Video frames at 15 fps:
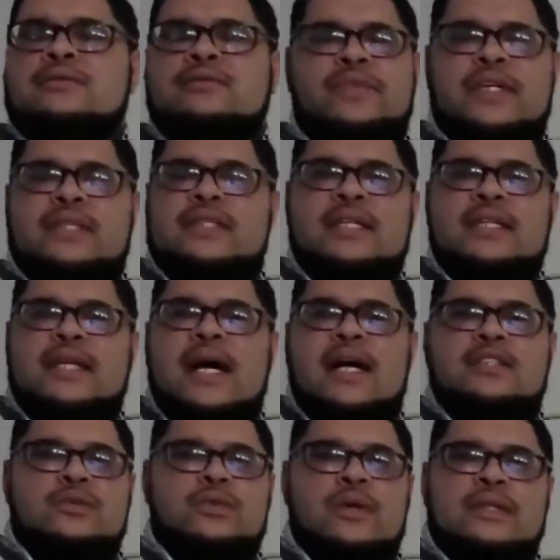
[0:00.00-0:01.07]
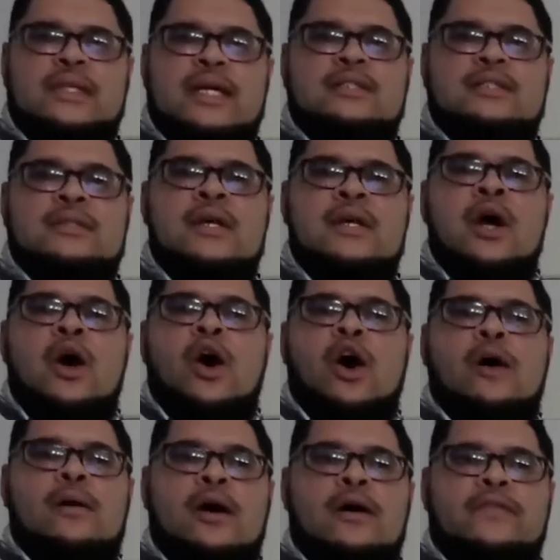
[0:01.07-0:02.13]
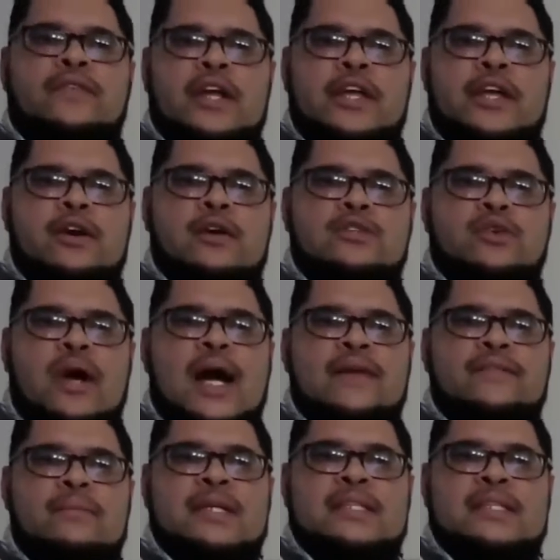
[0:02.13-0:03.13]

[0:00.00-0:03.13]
15,000, 12,000 on for the year on driving,